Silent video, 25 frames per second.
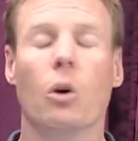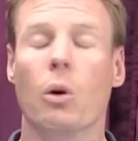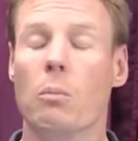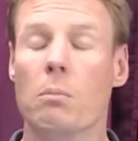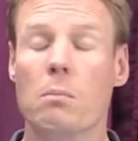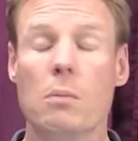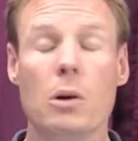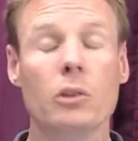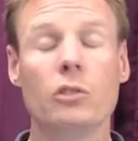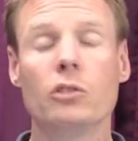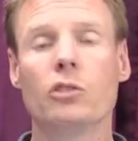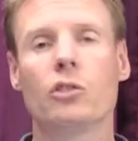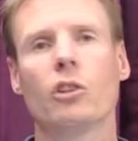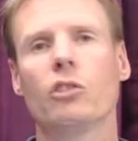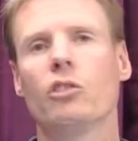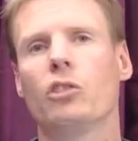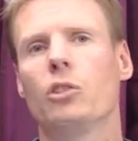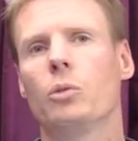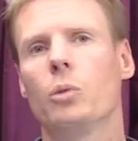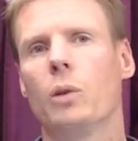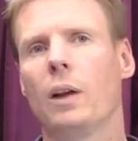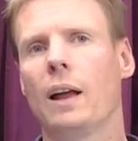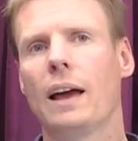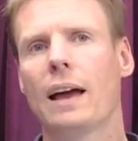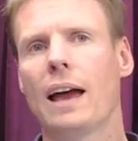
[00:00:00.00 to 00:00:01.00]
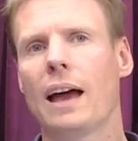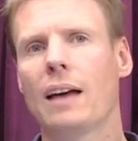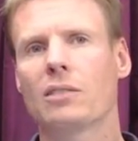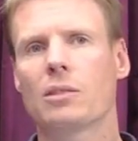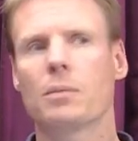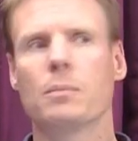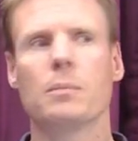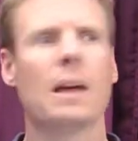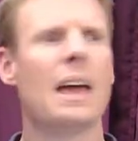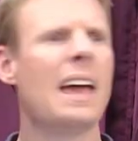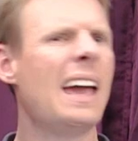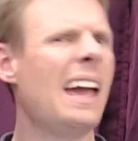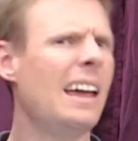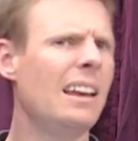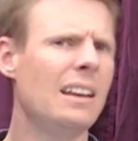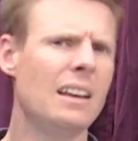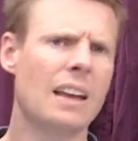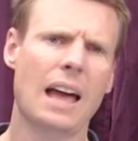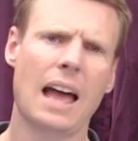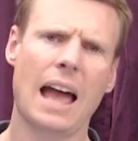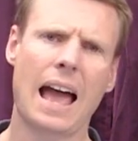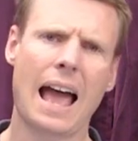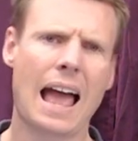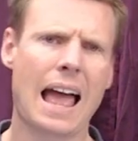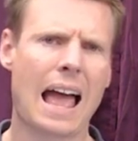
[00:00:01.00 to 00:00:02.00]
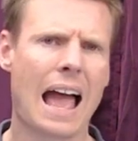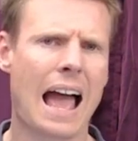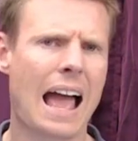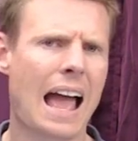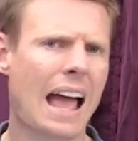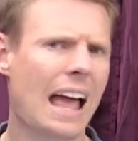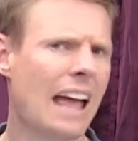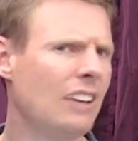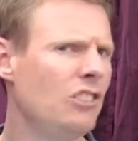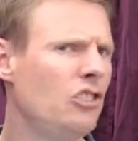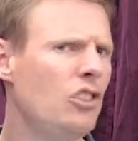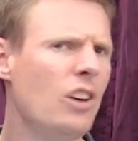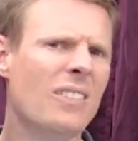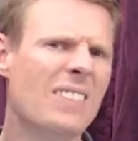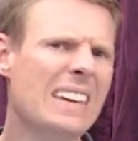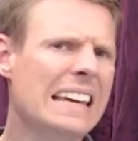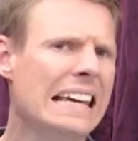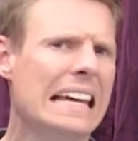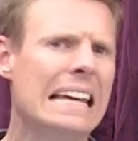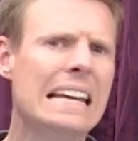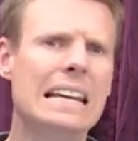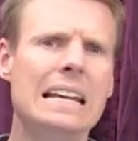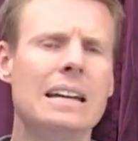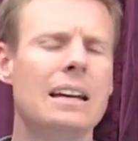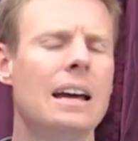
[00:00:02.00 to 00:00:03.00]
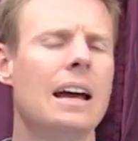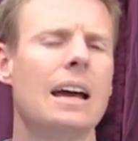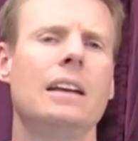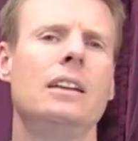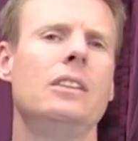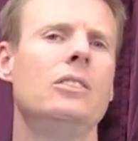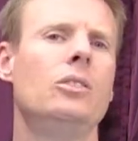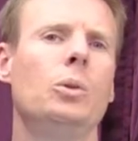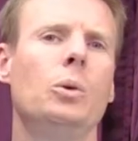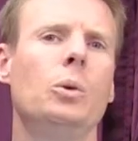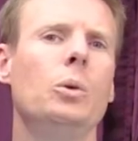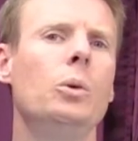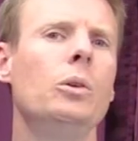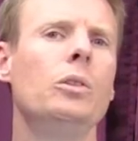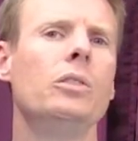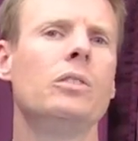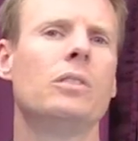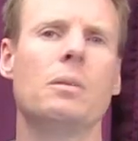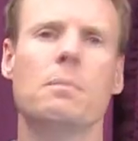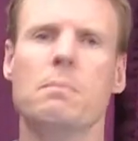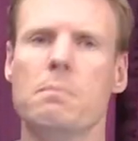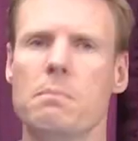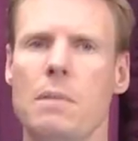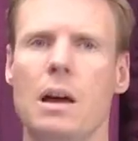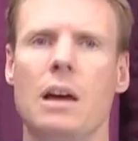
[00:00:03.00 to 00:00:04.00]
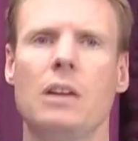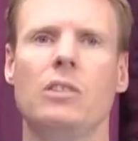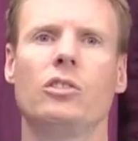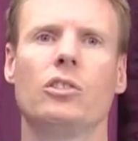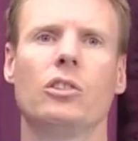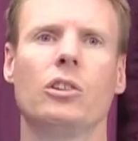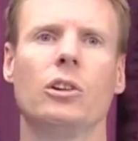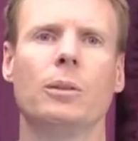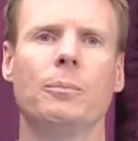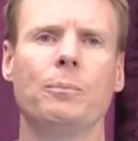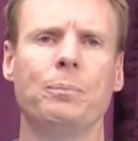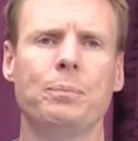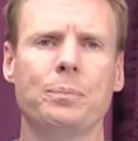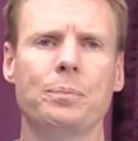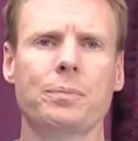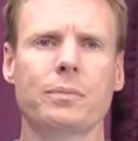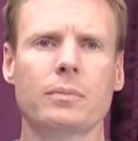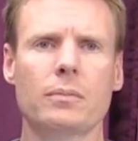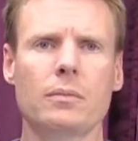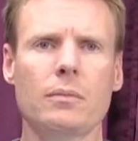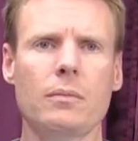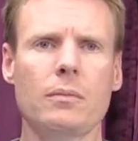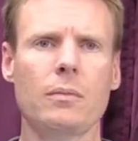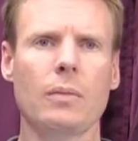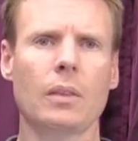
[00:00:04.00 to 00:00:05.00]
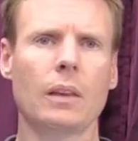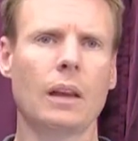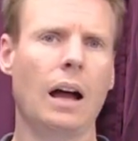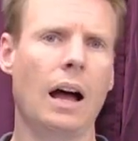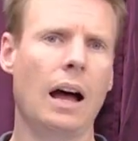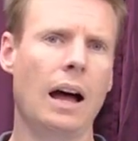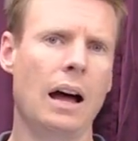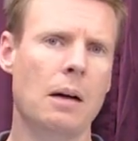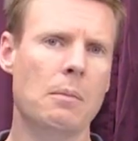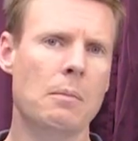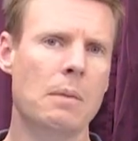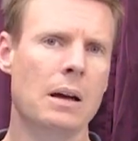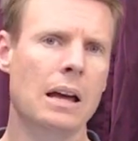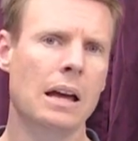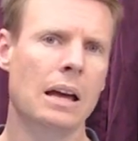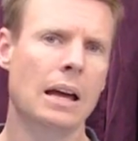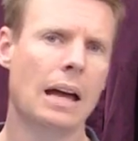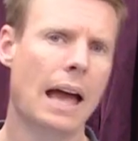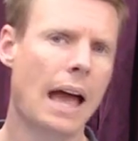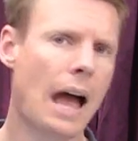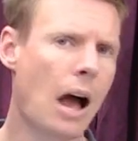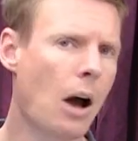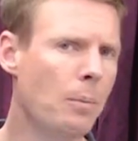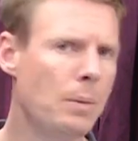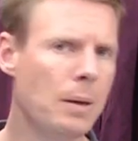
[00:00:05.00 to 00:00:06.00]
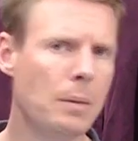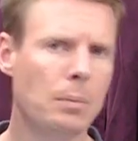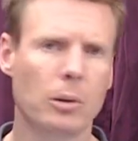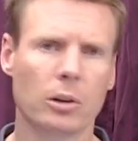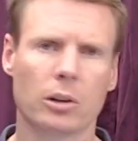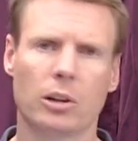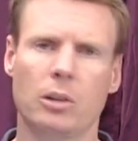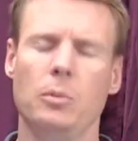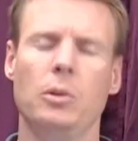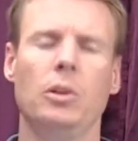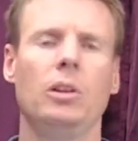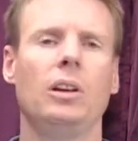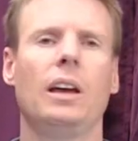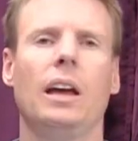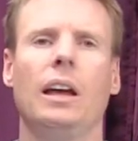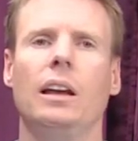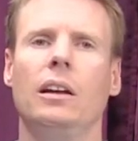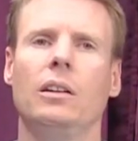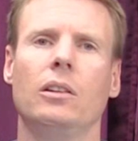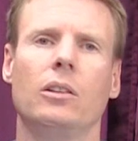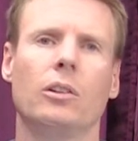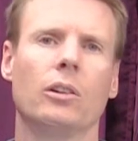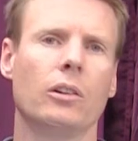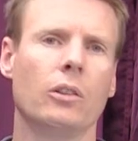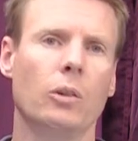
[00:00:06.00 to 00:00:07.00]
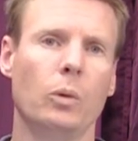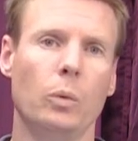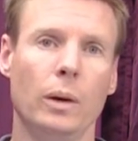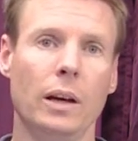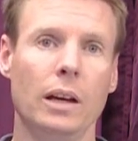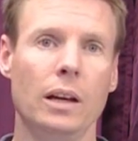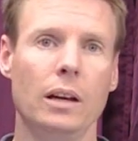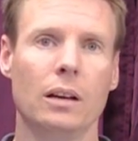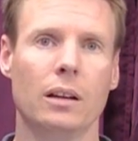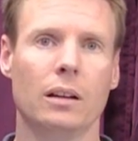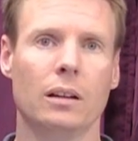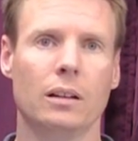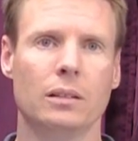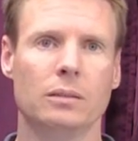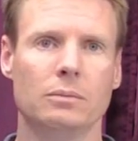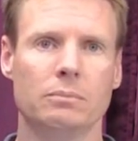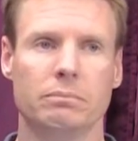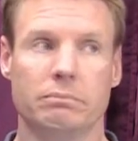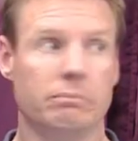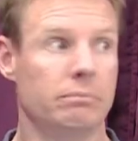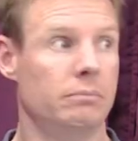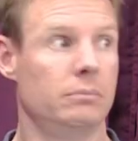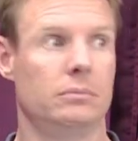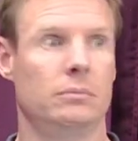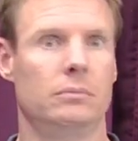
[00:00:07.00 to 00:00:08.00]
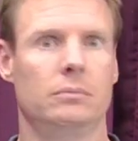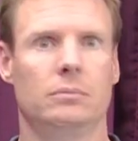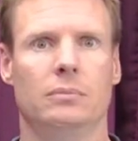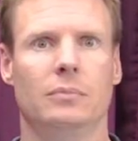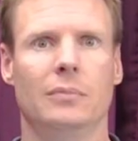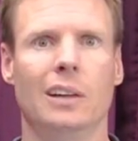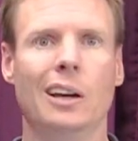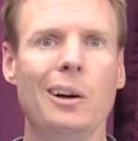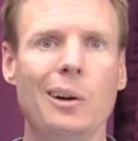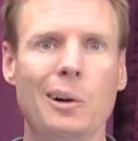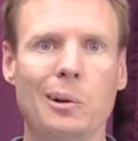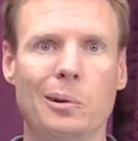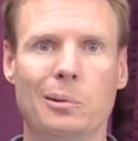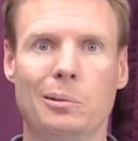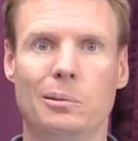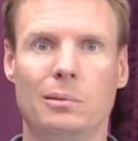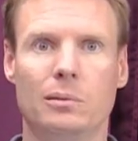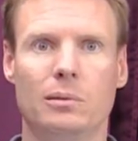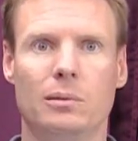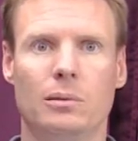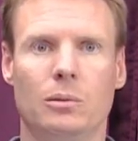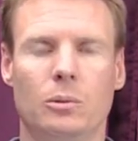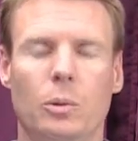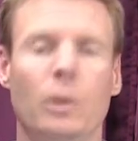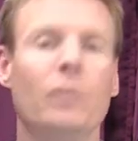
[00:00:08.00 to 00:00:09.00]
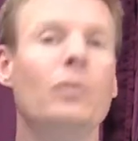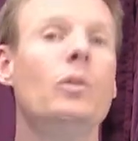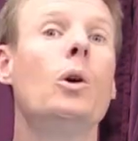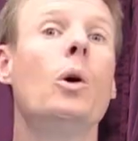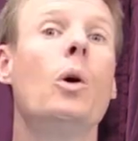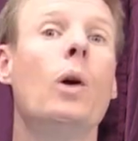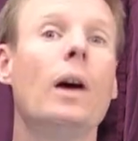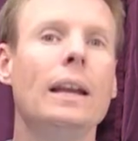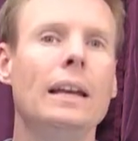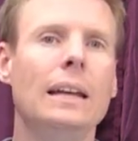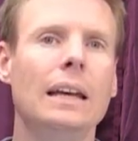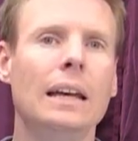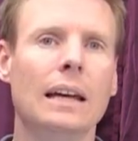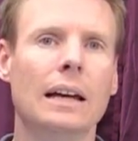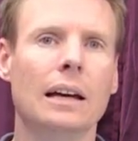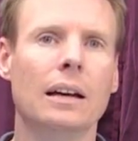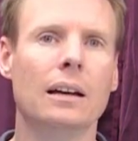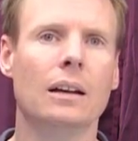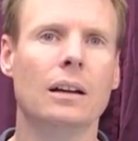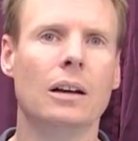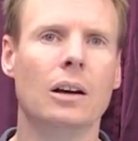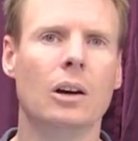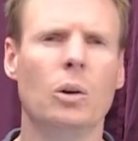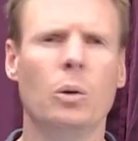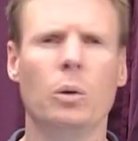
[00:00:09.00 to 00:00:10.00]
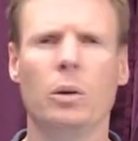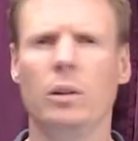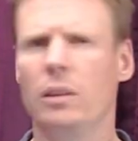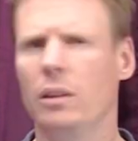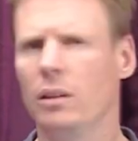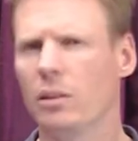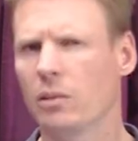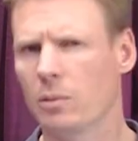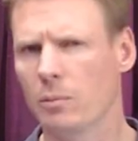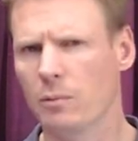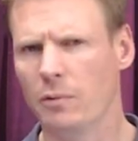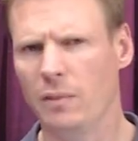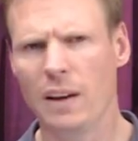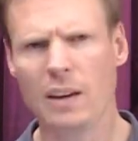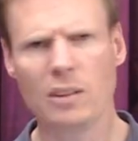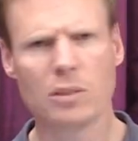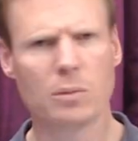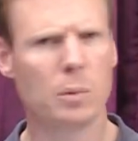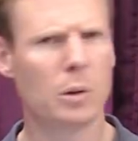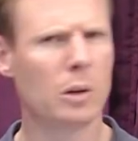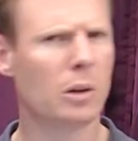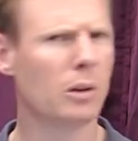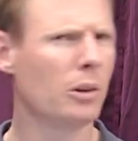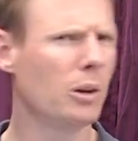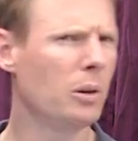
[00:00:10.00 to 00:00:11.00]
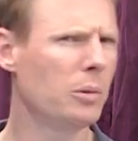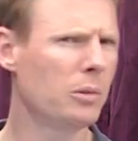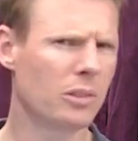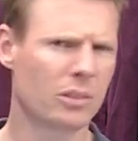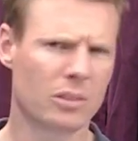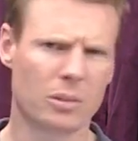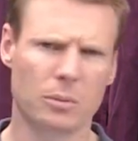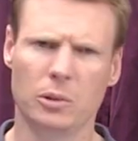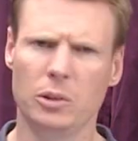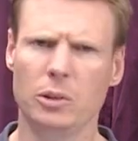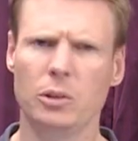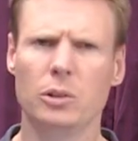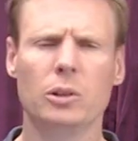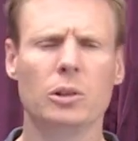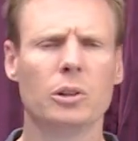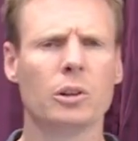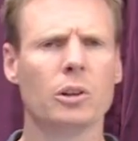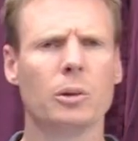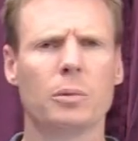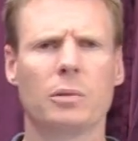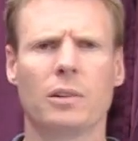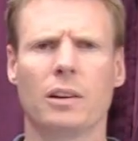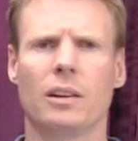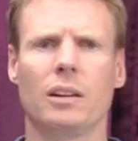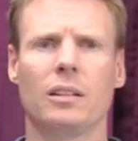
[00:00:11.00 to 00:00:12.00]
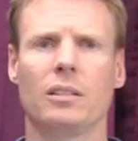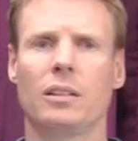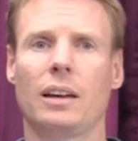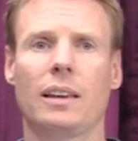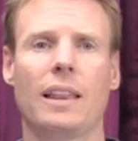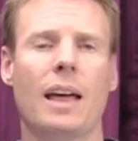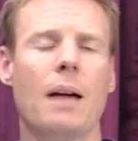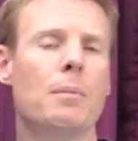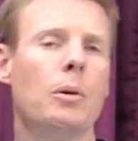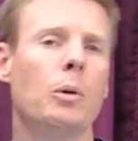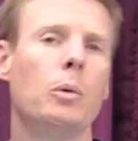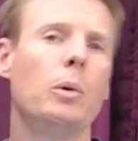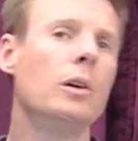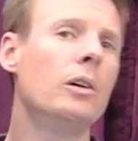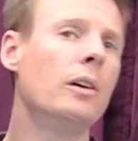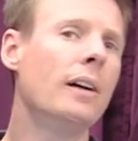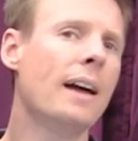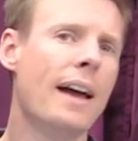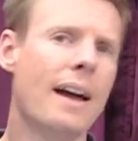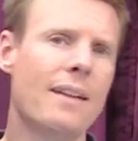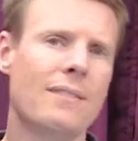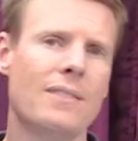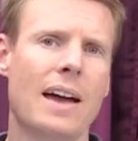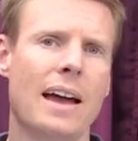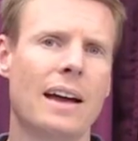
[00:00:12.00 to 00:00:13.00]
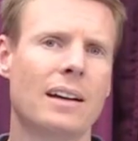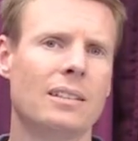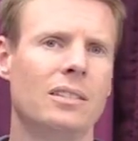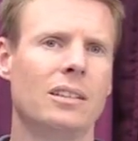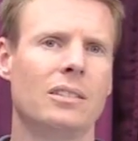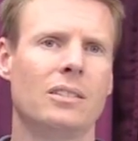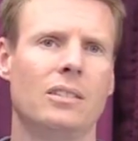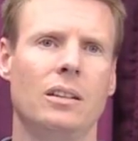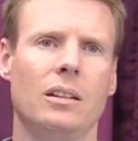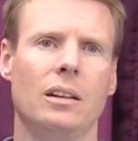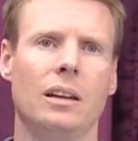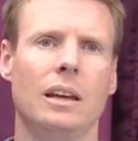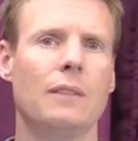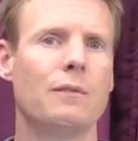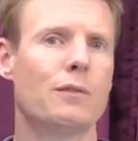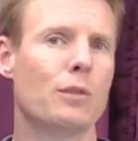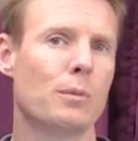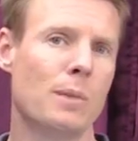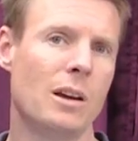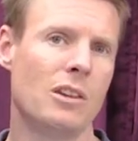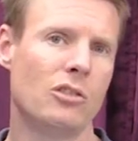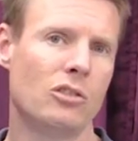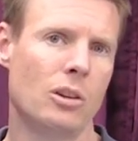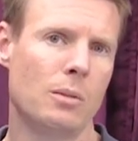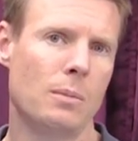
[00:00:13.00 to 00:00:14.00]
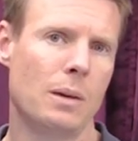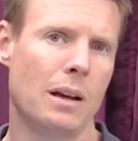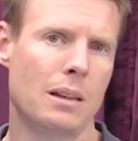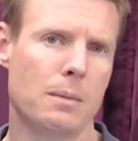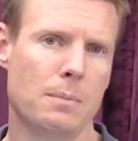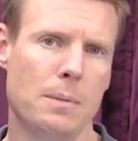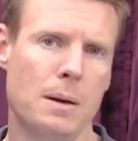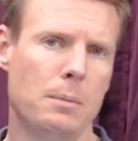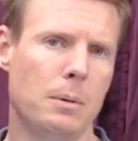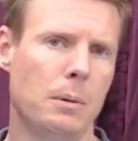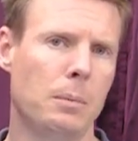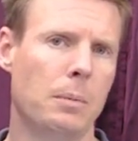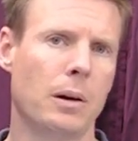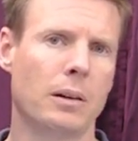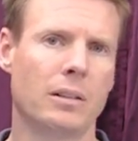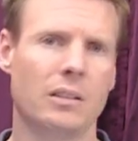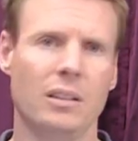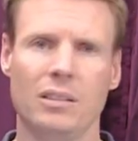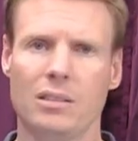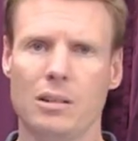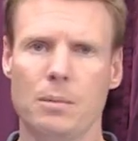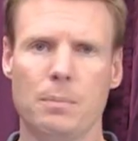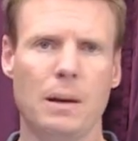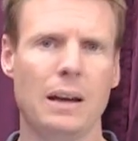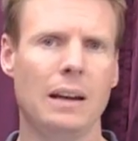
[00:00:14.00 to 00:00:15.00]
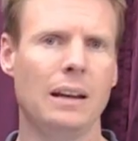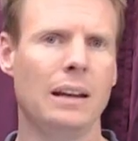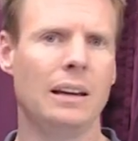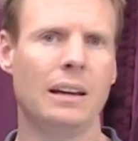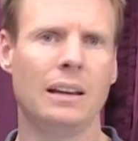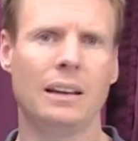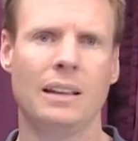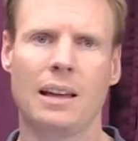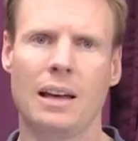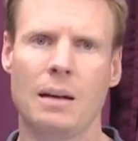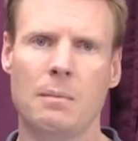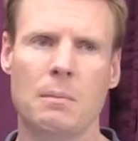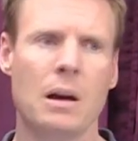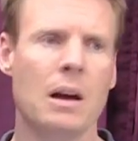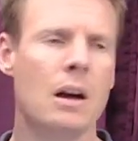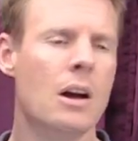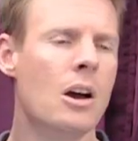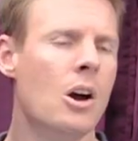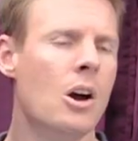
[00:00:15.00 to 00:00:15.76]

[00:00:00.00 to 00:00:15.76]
Most churches, when I ask them, hey, do you have any kind of tools to measure how people are communicating during the week? No, we have no idea. There's some Facebook groups or some Google groups and things like that, but we don't have access to information about the people participating in them.